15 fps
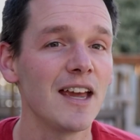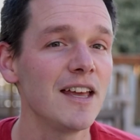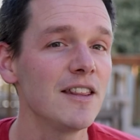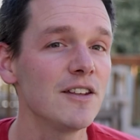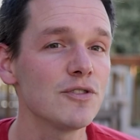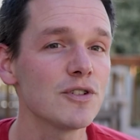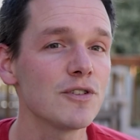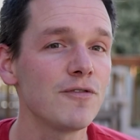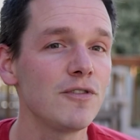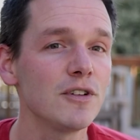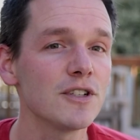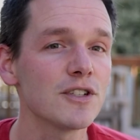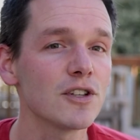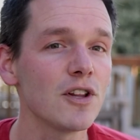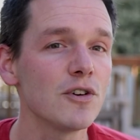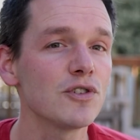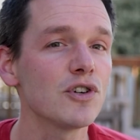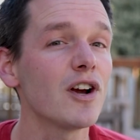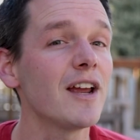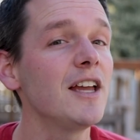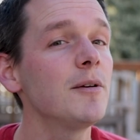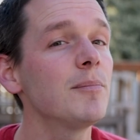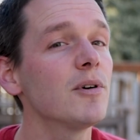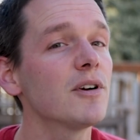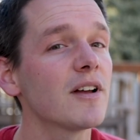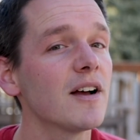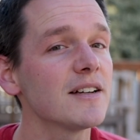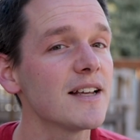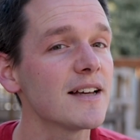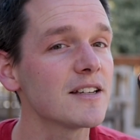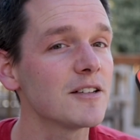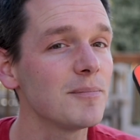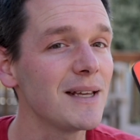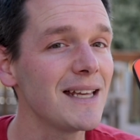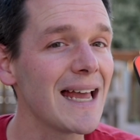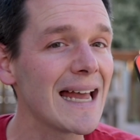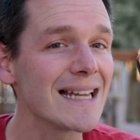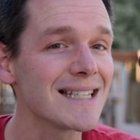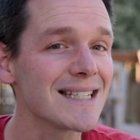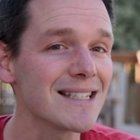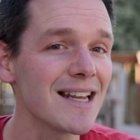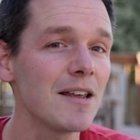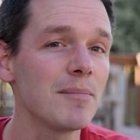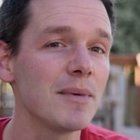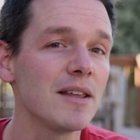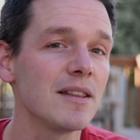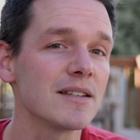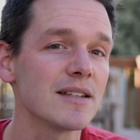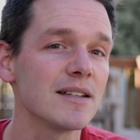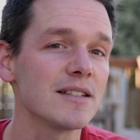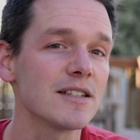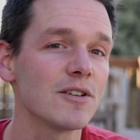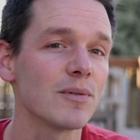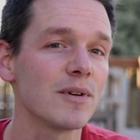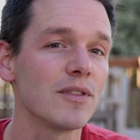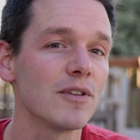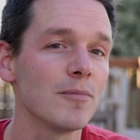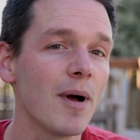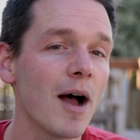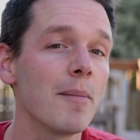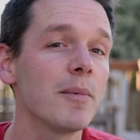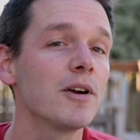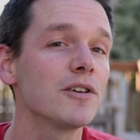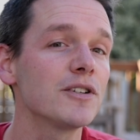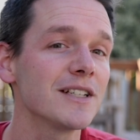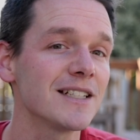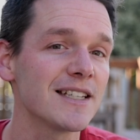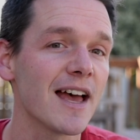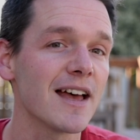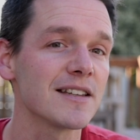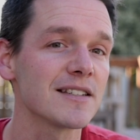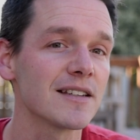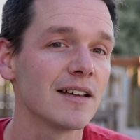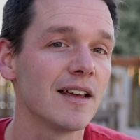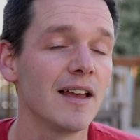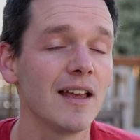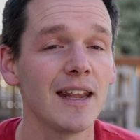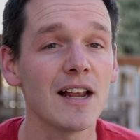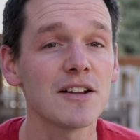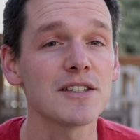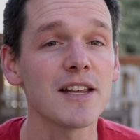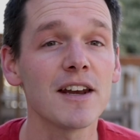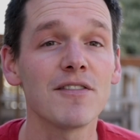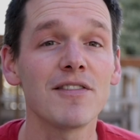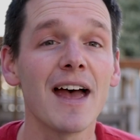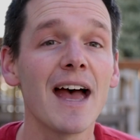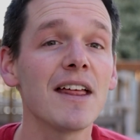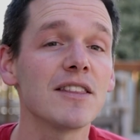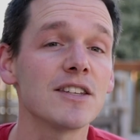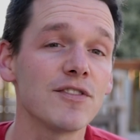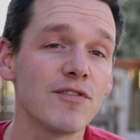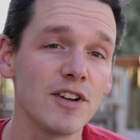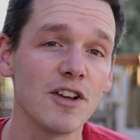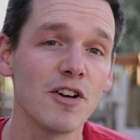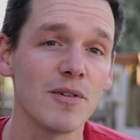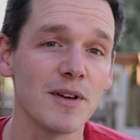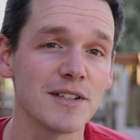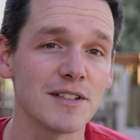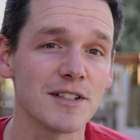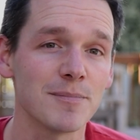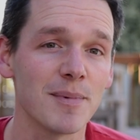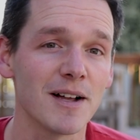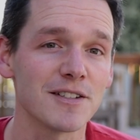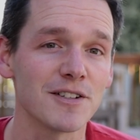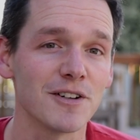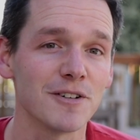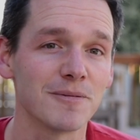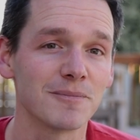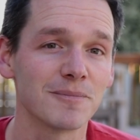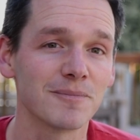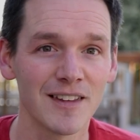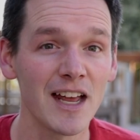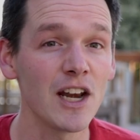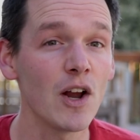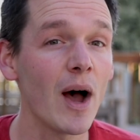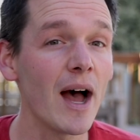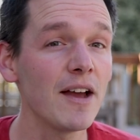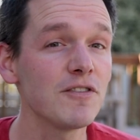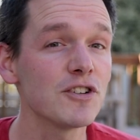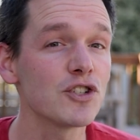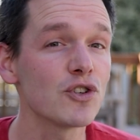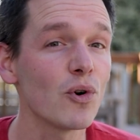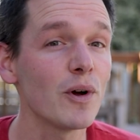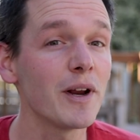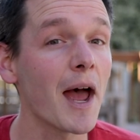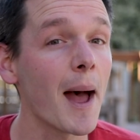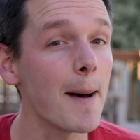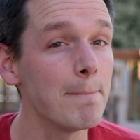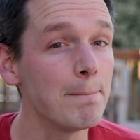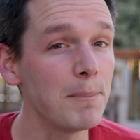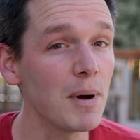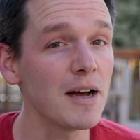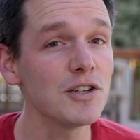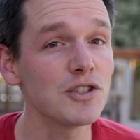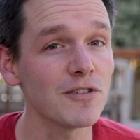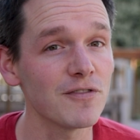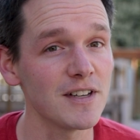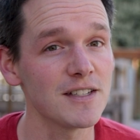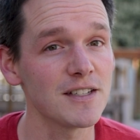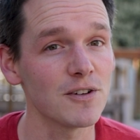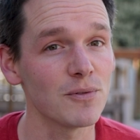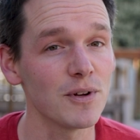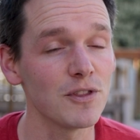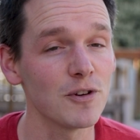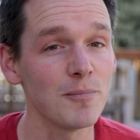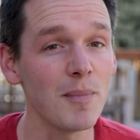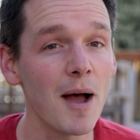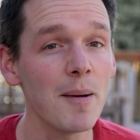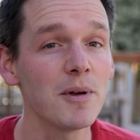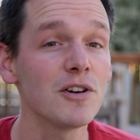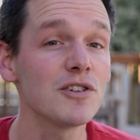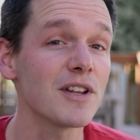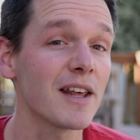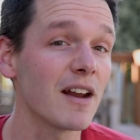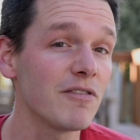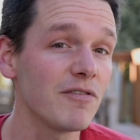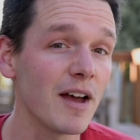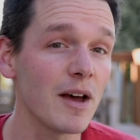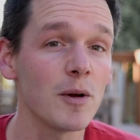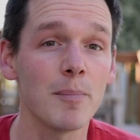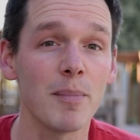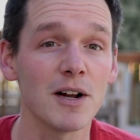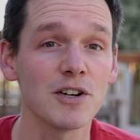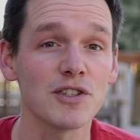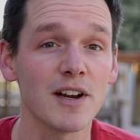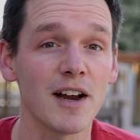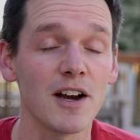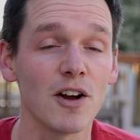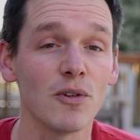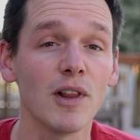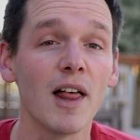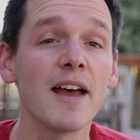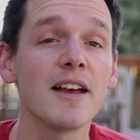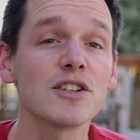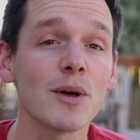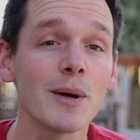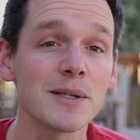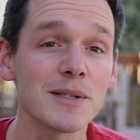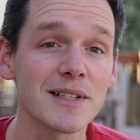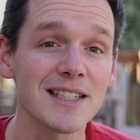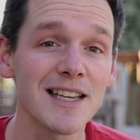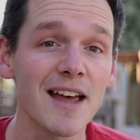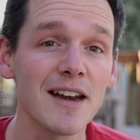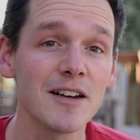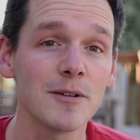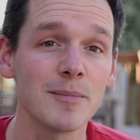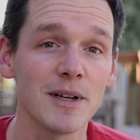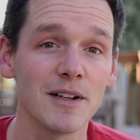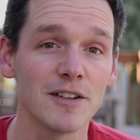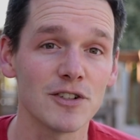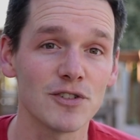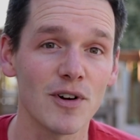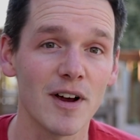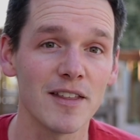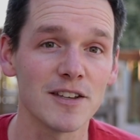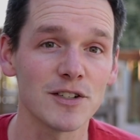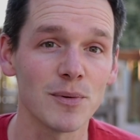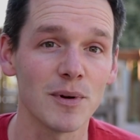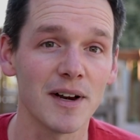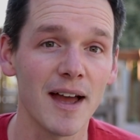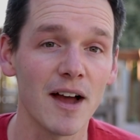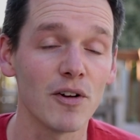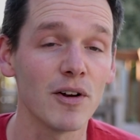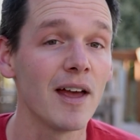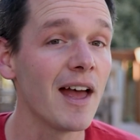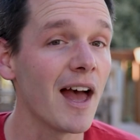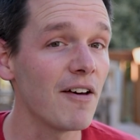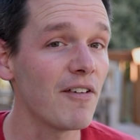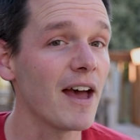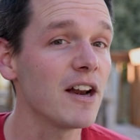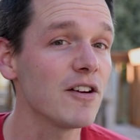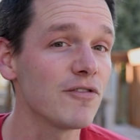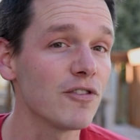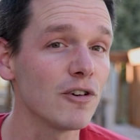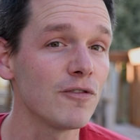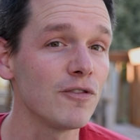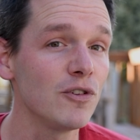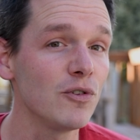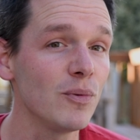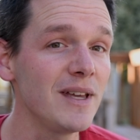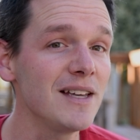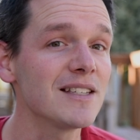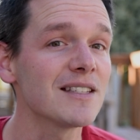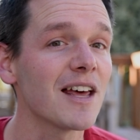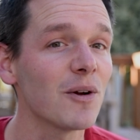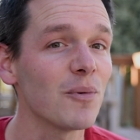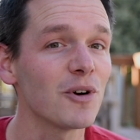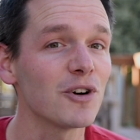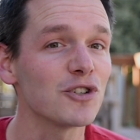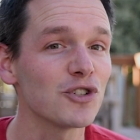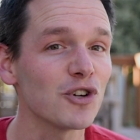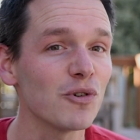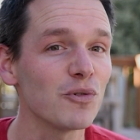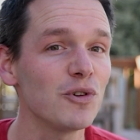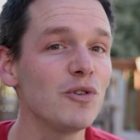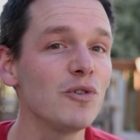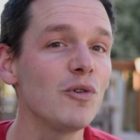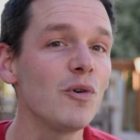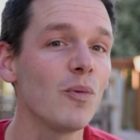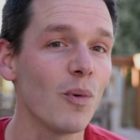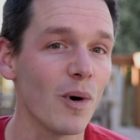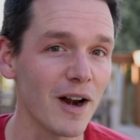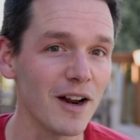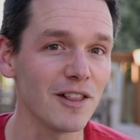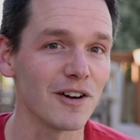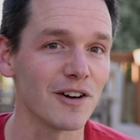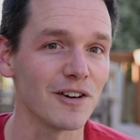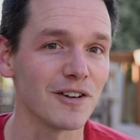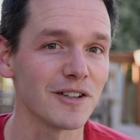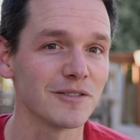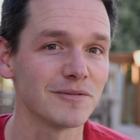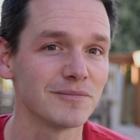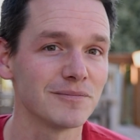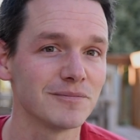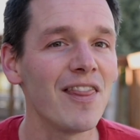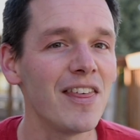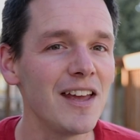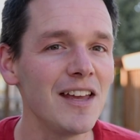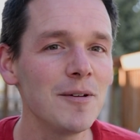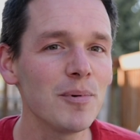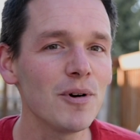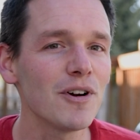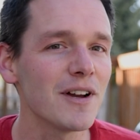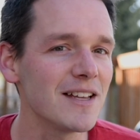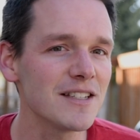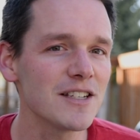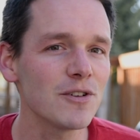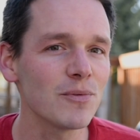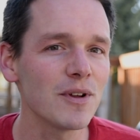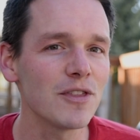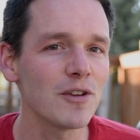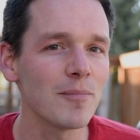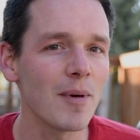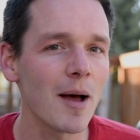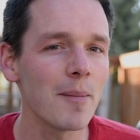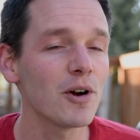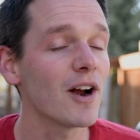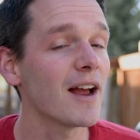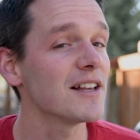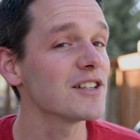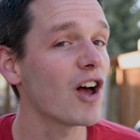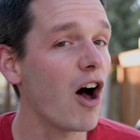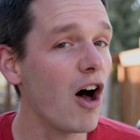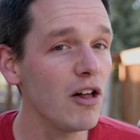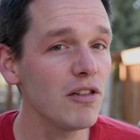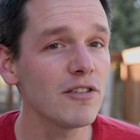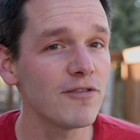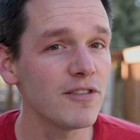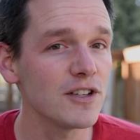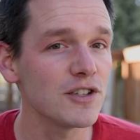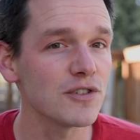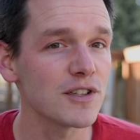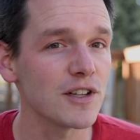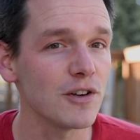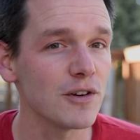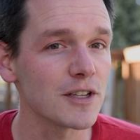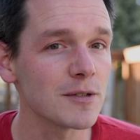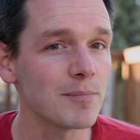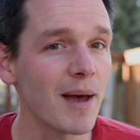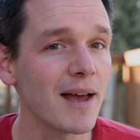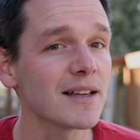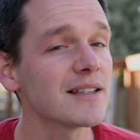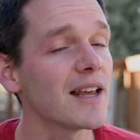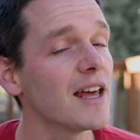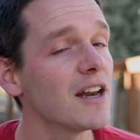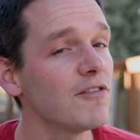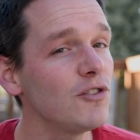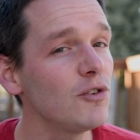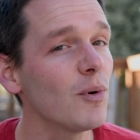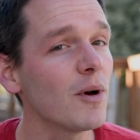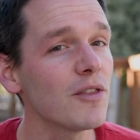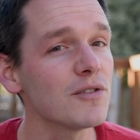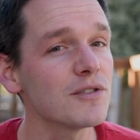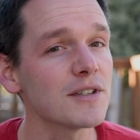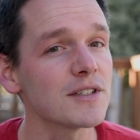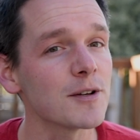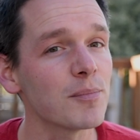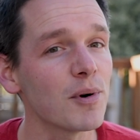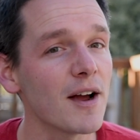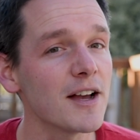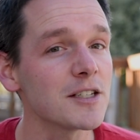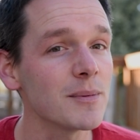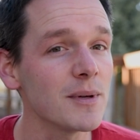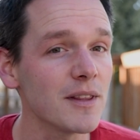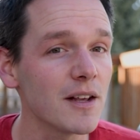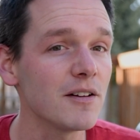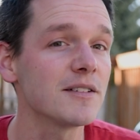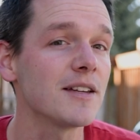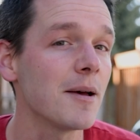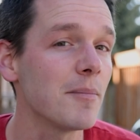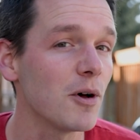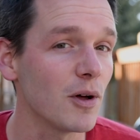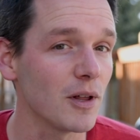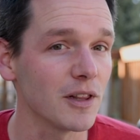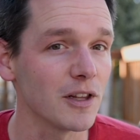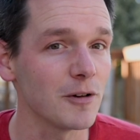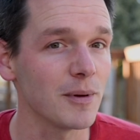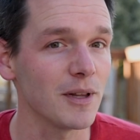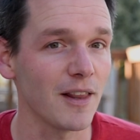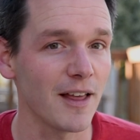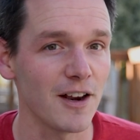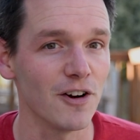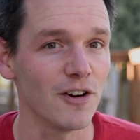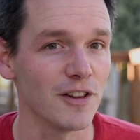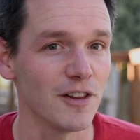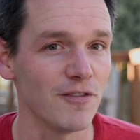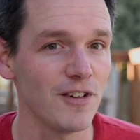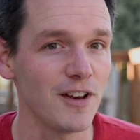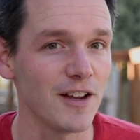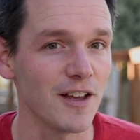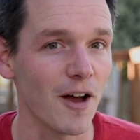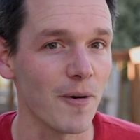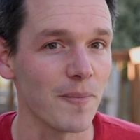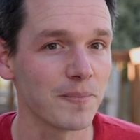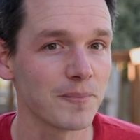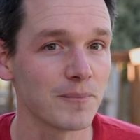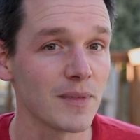In the interest of full disclosure, Inkbird contacted me and sent me this Instant Read thermometer to test, and outside of that, this video isn't sponsored. Now, I've destroyed a bunch of Instant Read thermometers, and I found a bunch that I don't like, so I was excited to be able to try this one out. I've had it for a few weeks, and I want to show you what I learned. The Inkbird Instant Read Thermometer has all the features that you'd expect and a few others that surprised me that I'll demo a little bit later in the video.